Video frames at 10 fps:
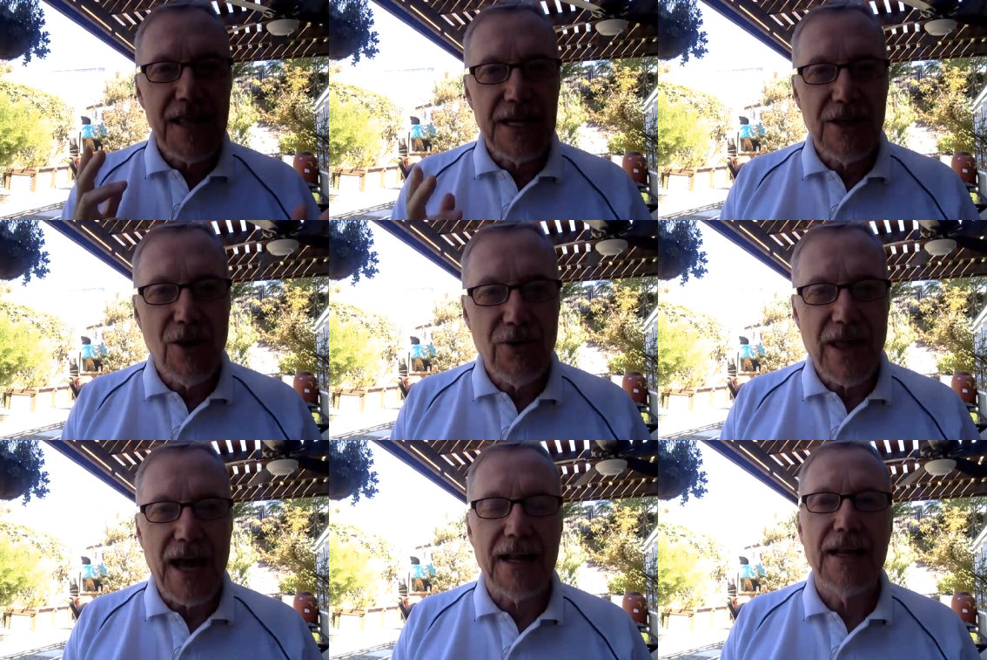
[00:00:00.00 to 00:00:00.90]
they know
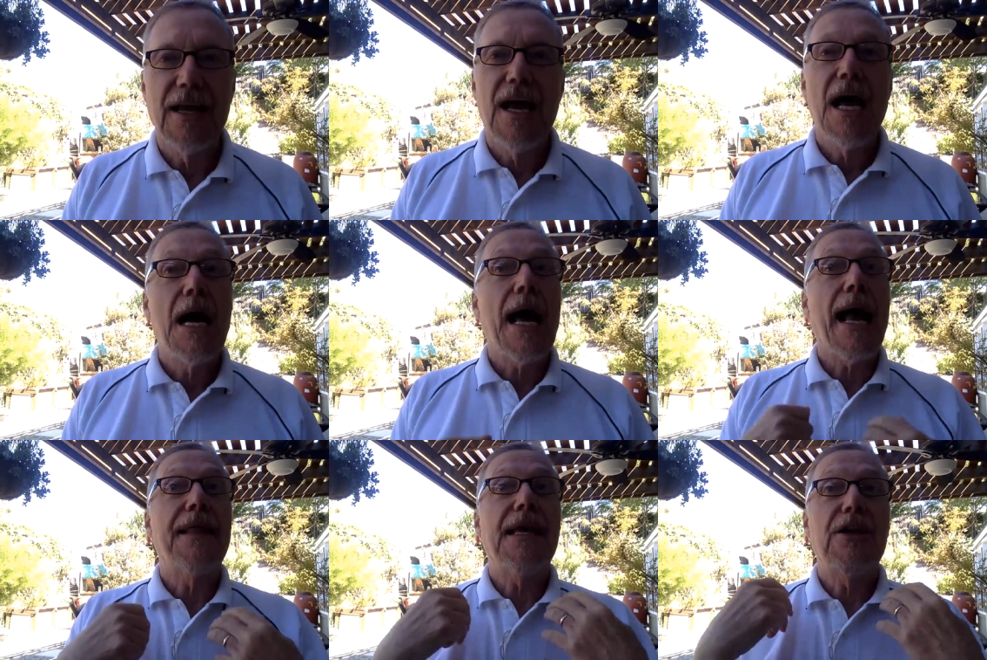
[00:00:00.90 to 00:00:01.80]
that,
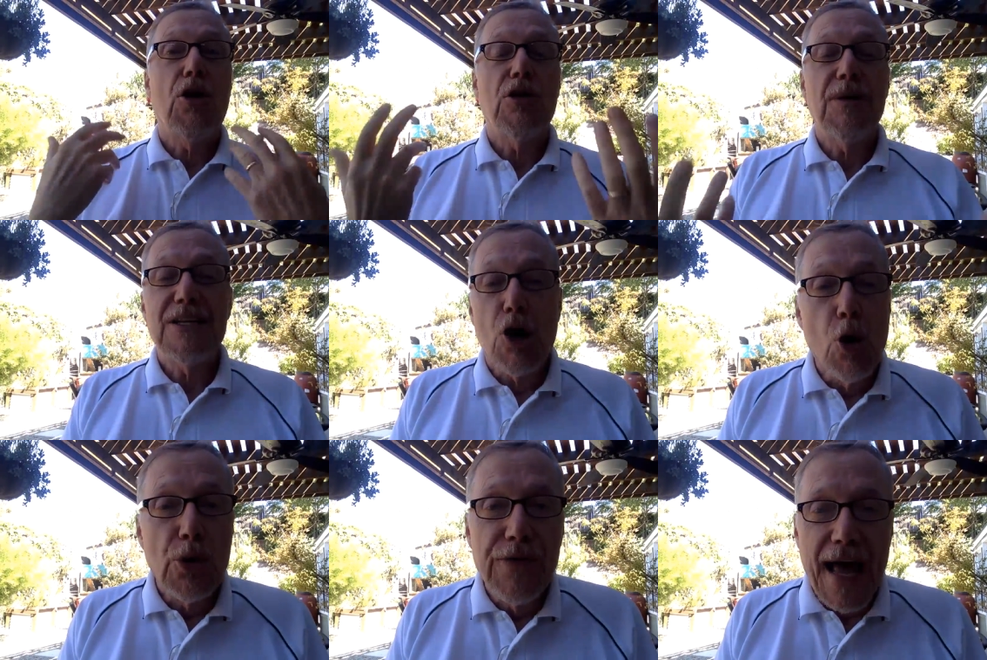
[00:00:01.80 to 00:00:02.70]
and they know to be
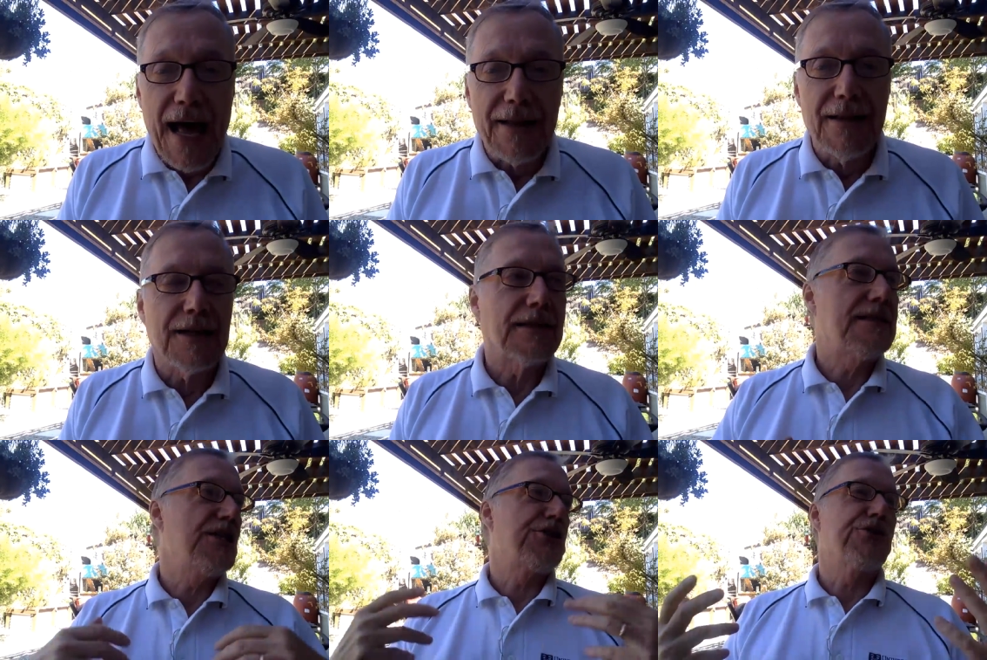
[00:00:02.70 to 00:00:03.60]
told that. Like
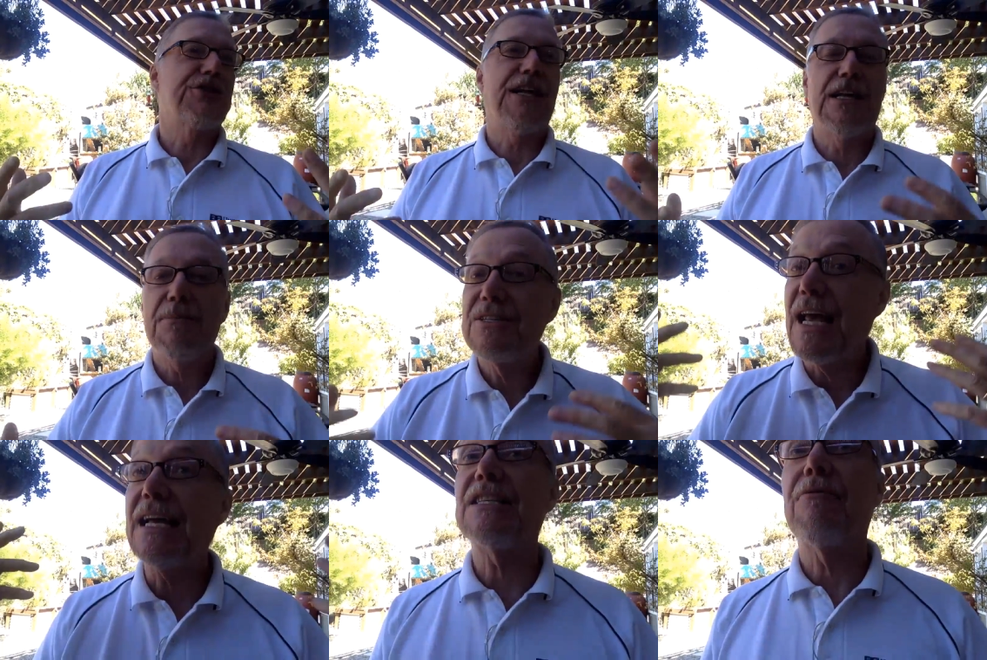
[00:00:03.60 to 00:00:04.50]
the teacher will stand up and
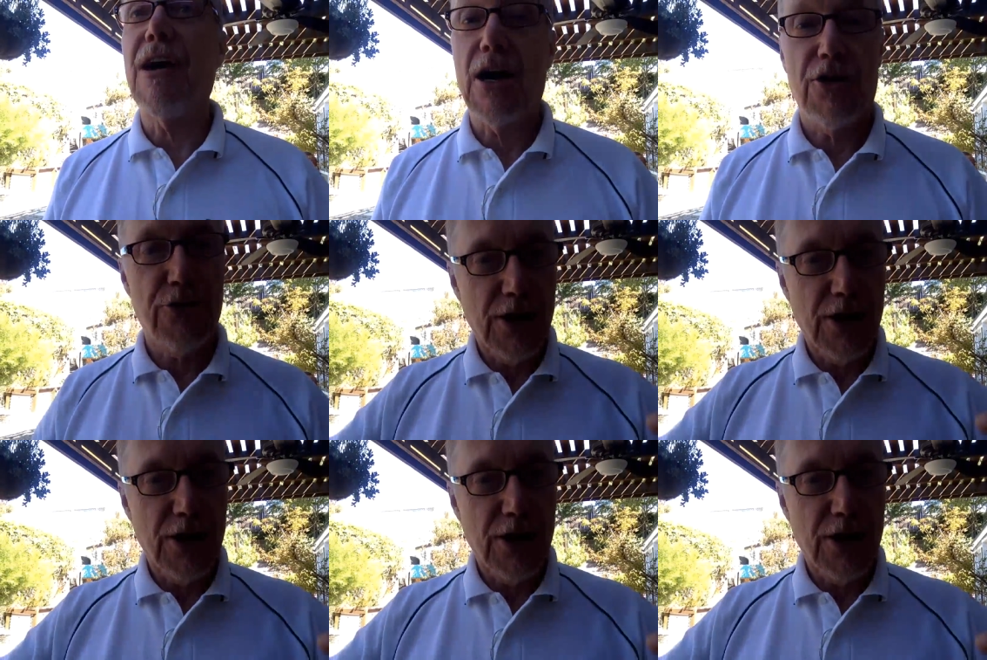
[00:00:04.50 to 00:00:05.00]
say, it's a fire